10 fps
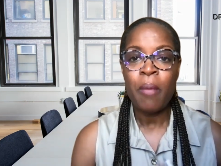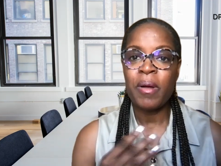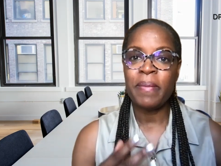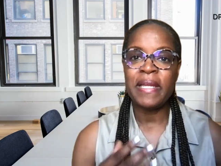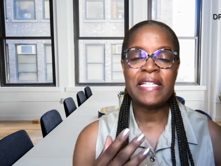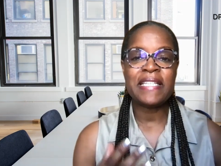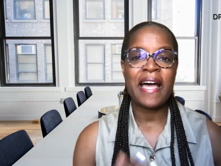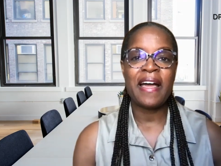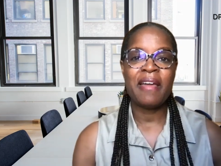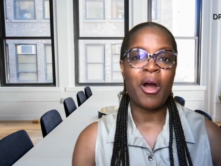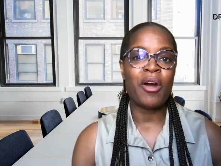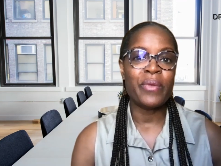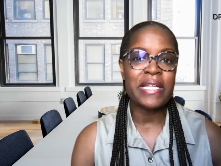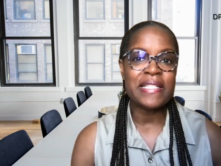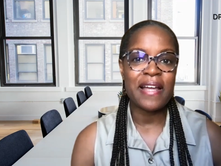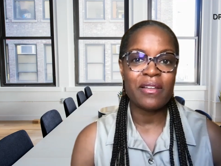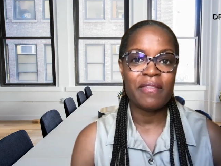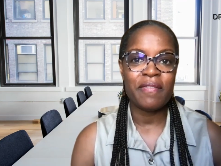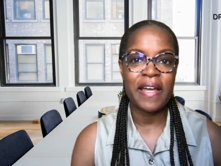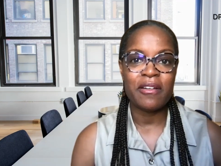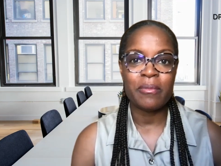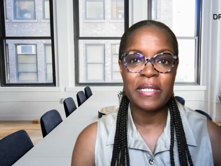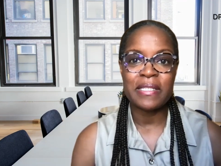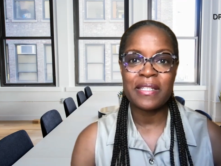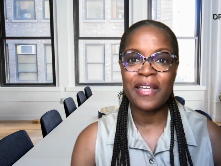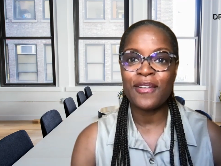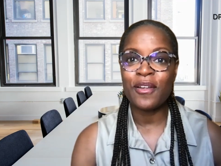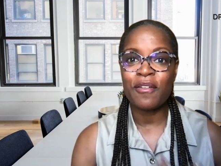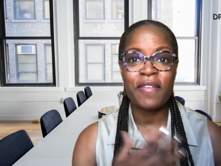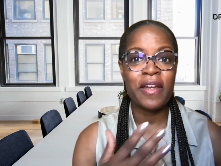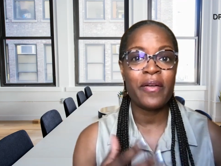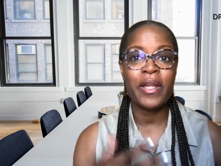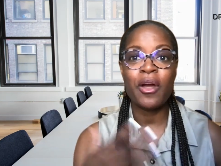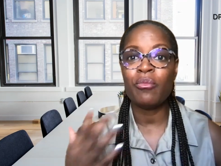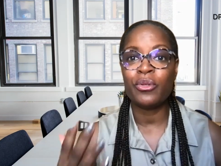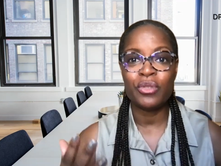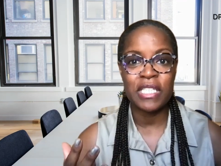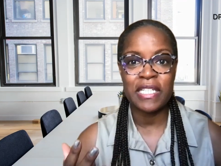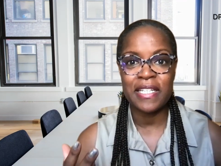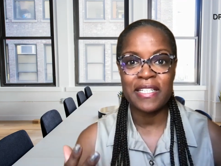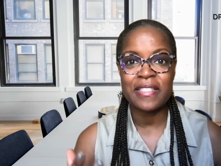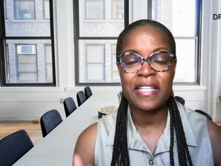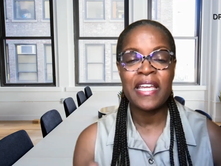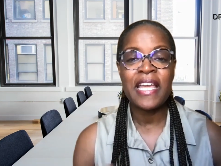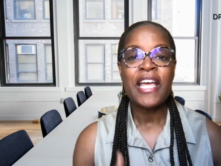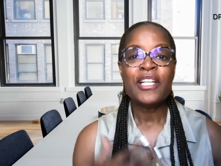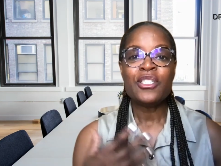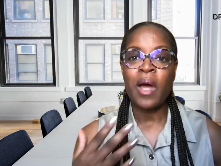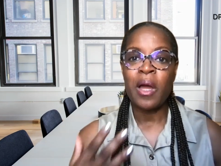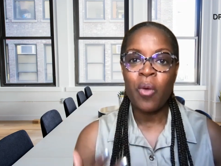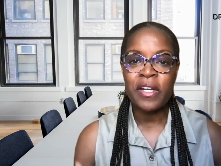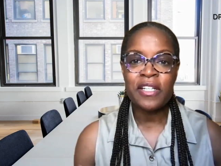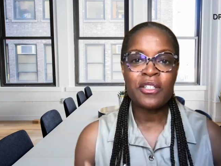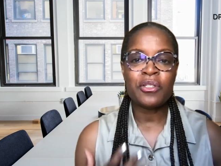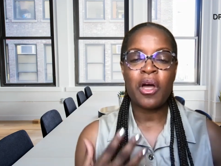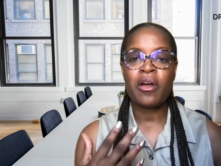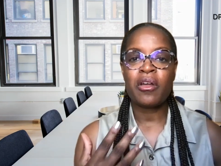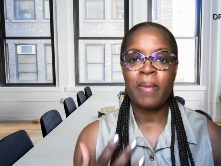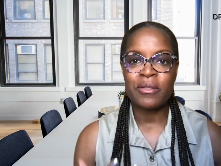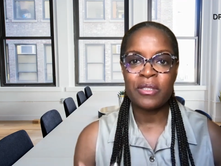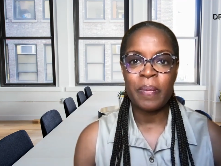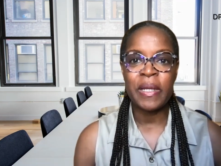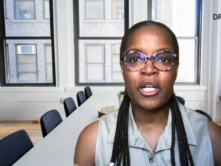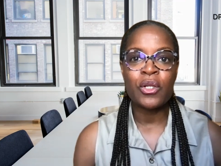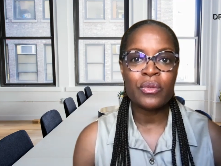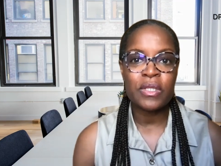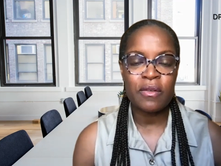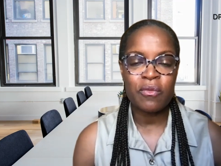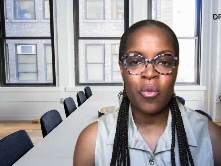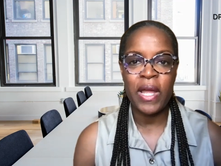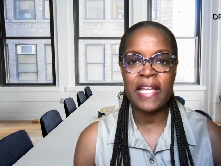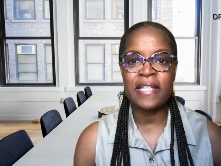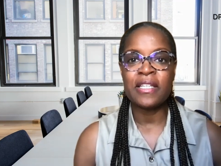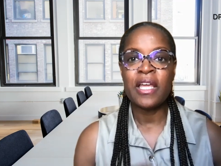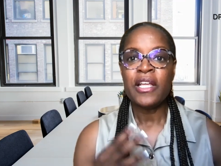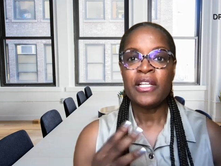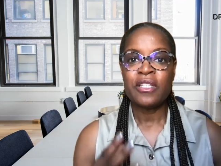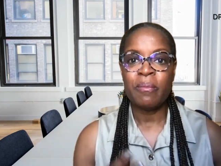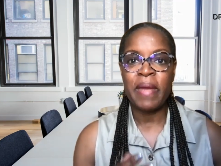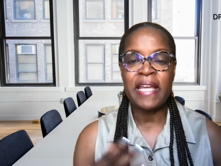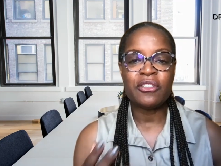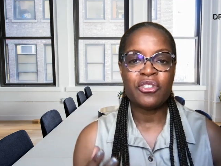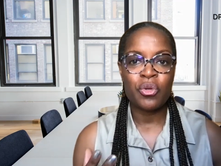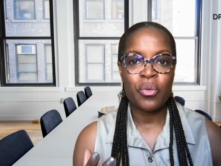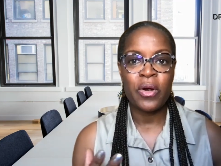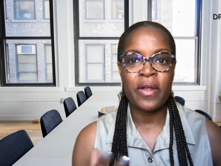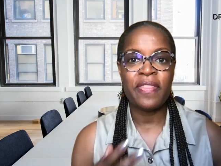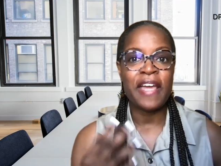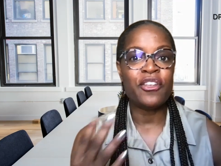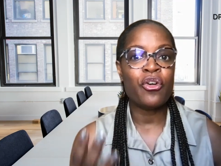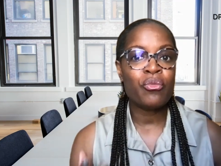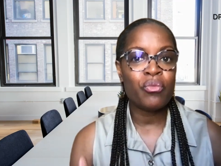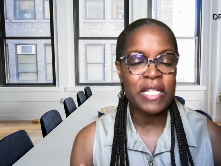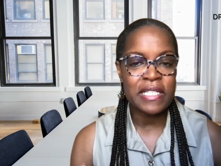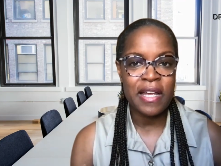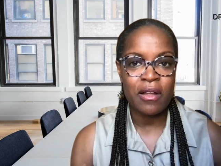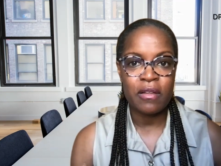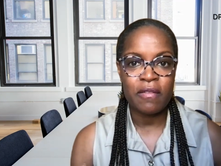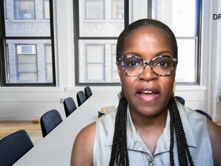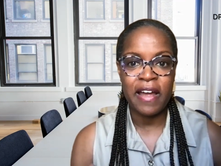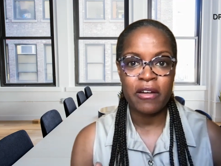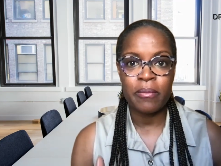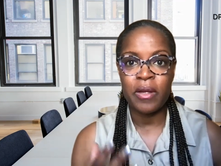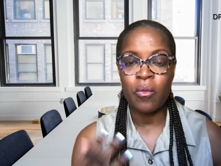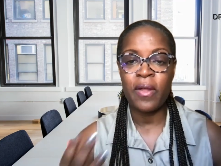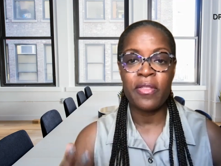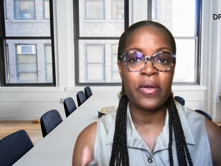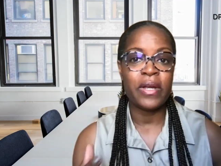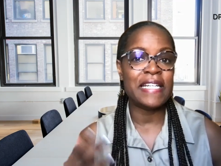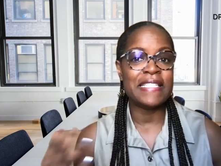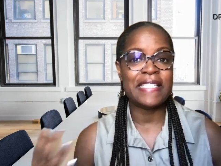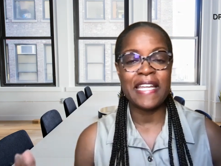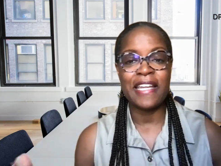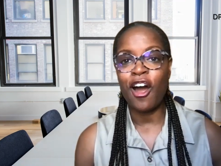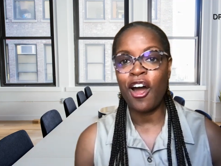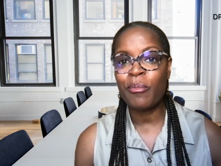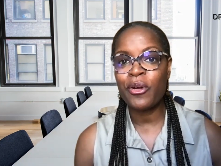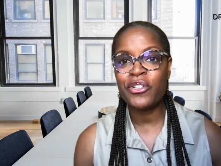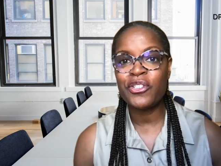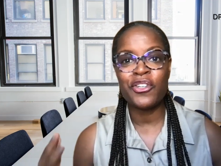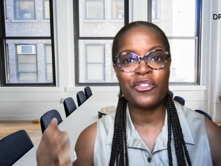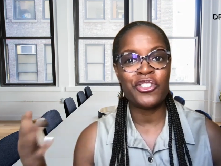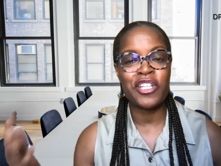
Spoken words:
But many times our retail environments can look very homogeneous. So I wanted to talk about some inclusive ways to make sure that your retail environment, whether it is e-commerce,